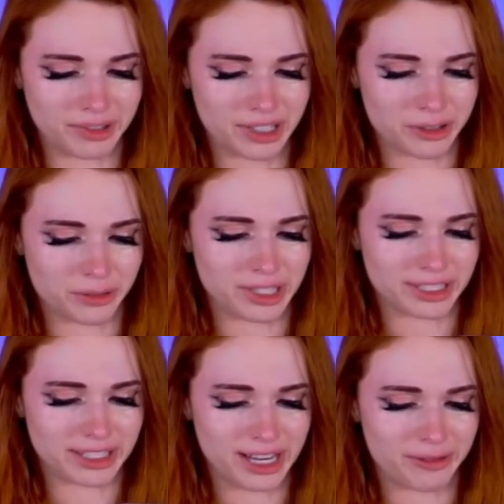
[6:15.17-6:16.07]
When I was a
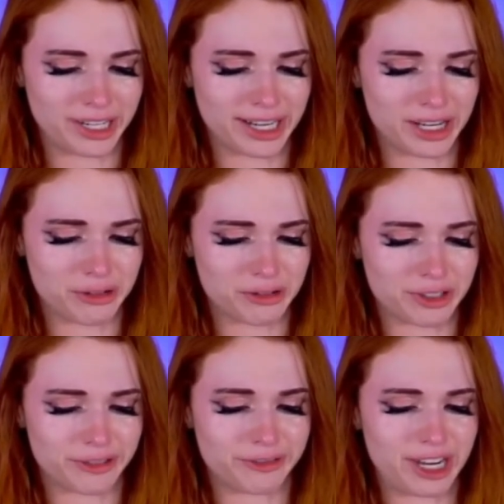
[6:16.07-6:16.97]
1k, why can't you just
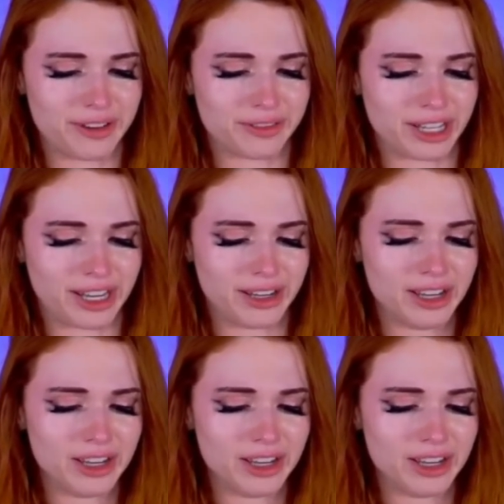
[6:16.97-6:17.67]
get 5k?